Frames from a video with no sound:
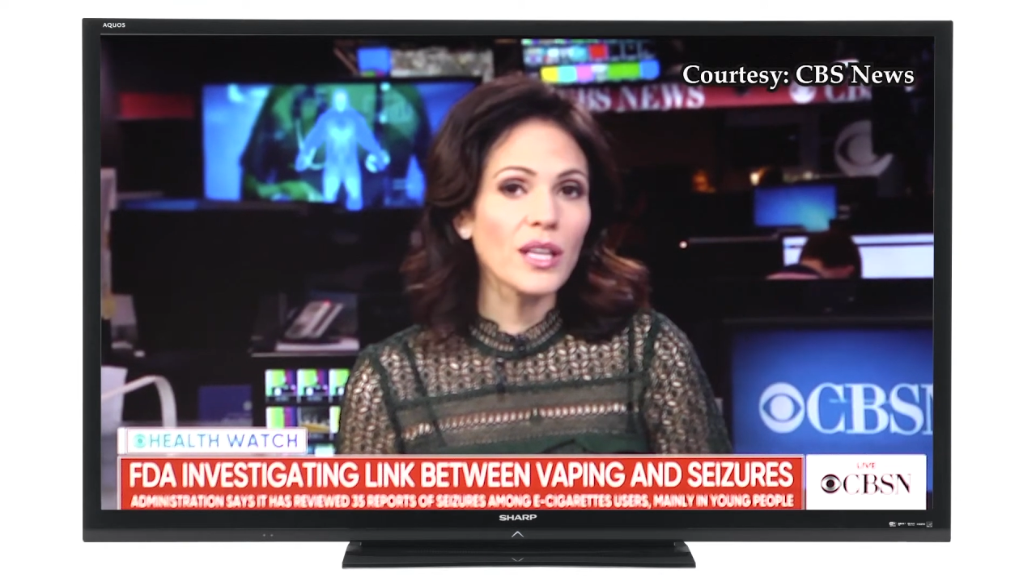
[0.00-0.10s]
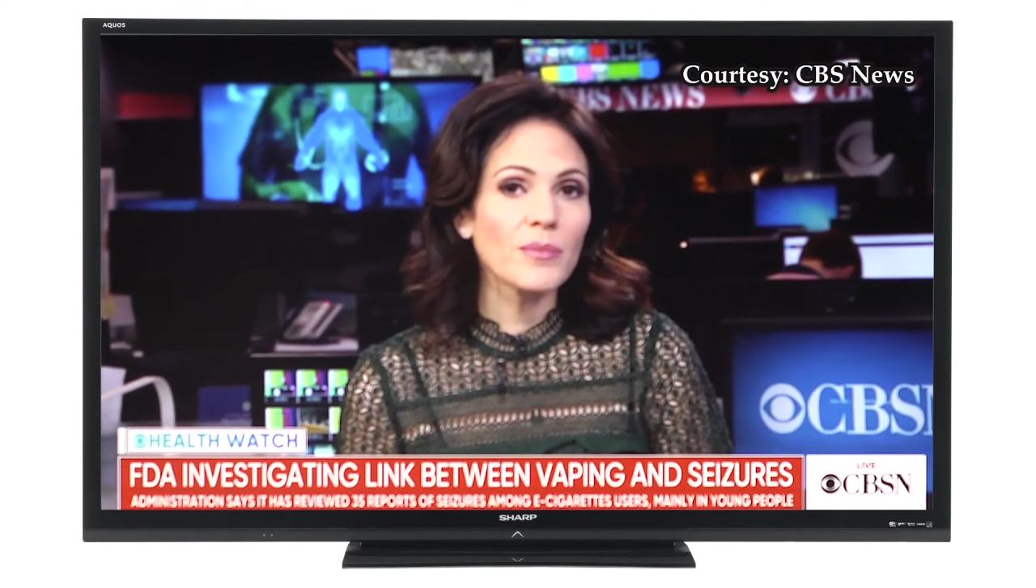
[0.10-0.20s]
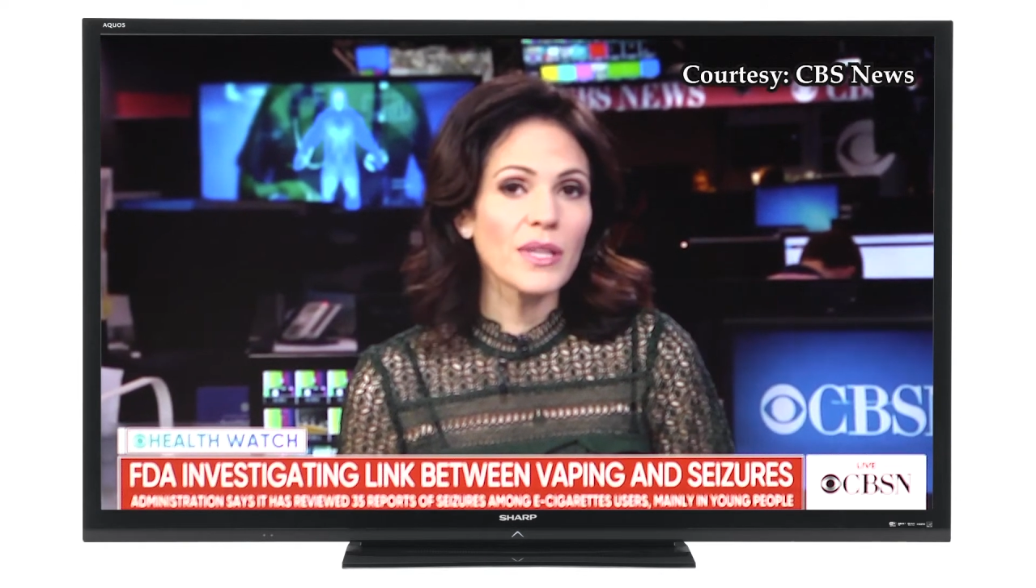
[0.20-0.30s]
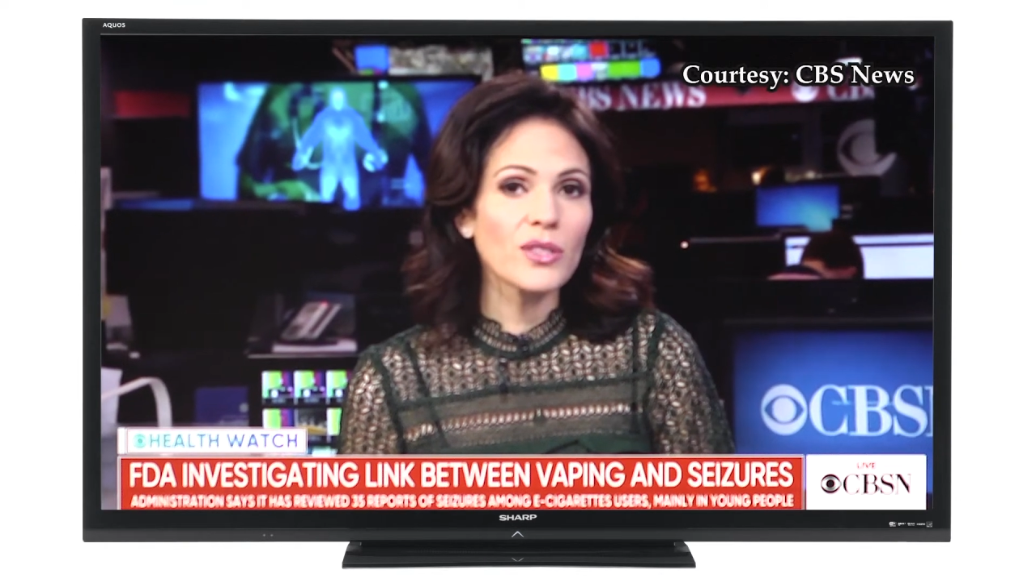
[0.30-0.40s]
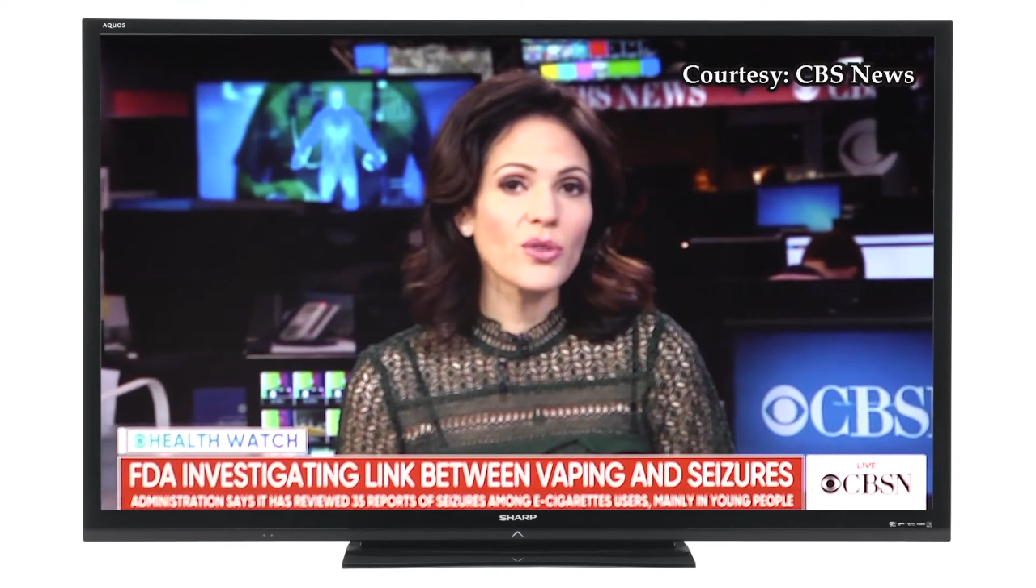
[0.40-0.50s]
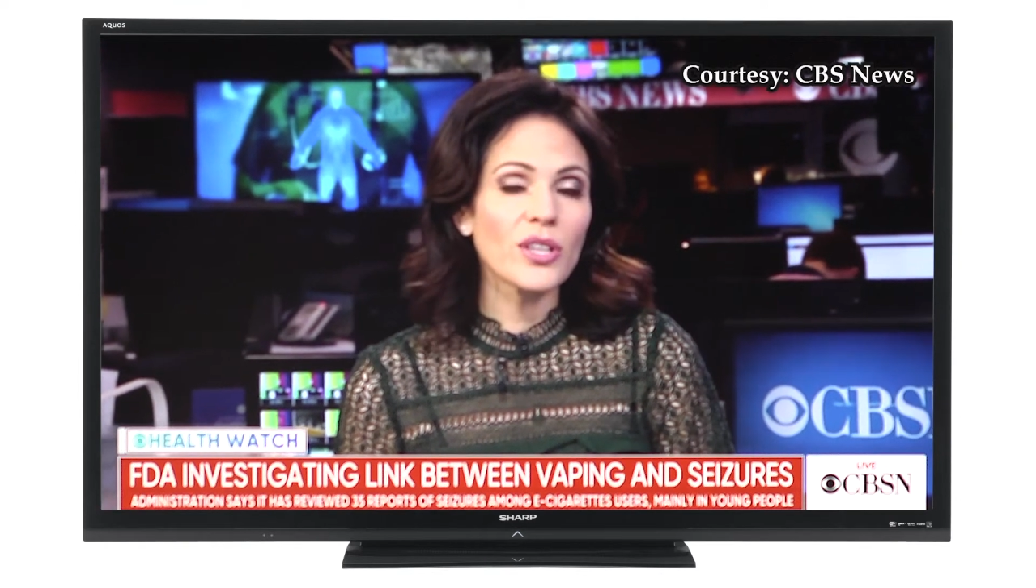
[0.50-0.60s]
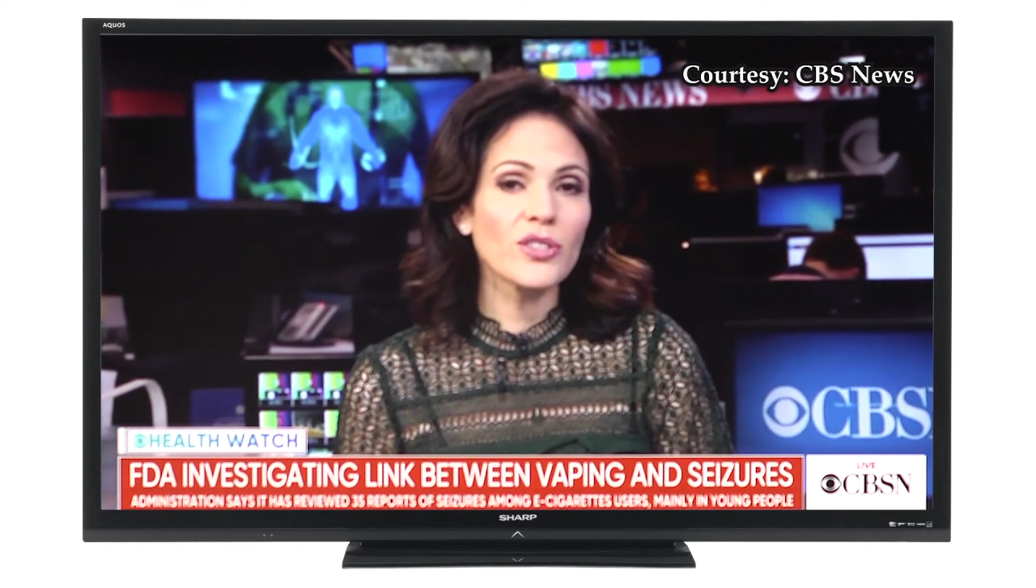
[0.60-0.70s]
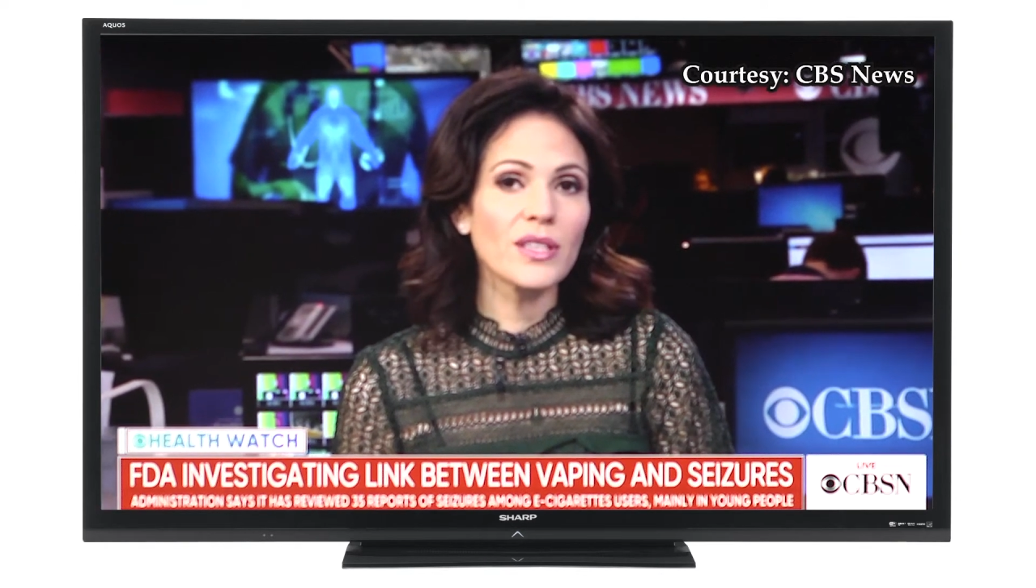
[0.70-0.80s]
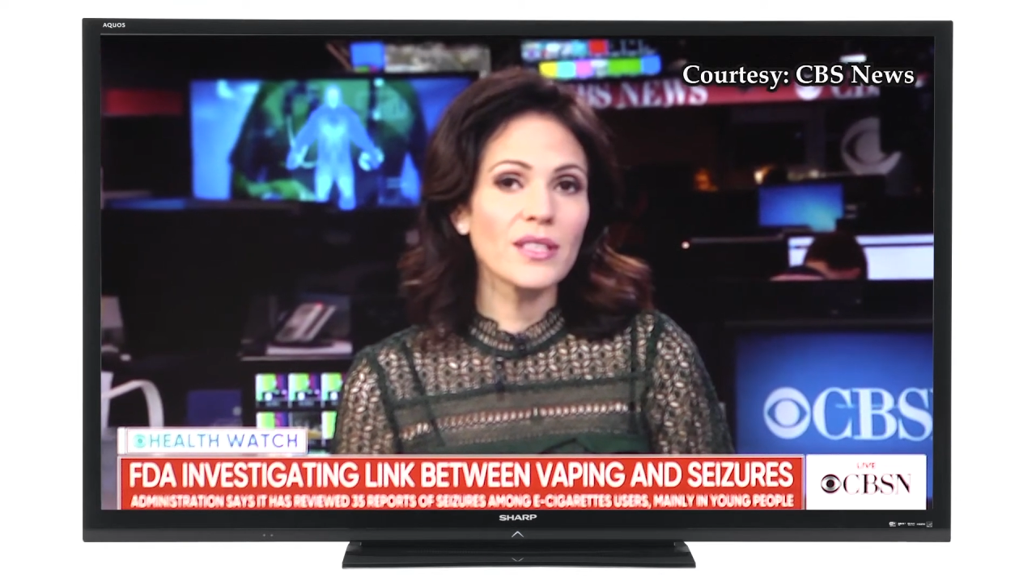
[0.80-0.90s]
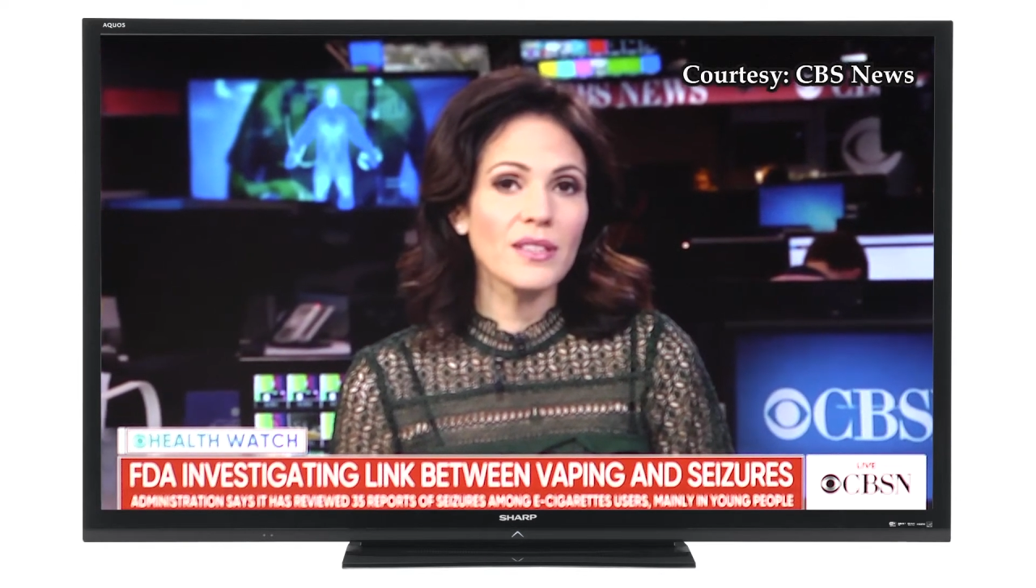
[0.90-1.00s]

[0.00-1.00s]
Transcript: Administration is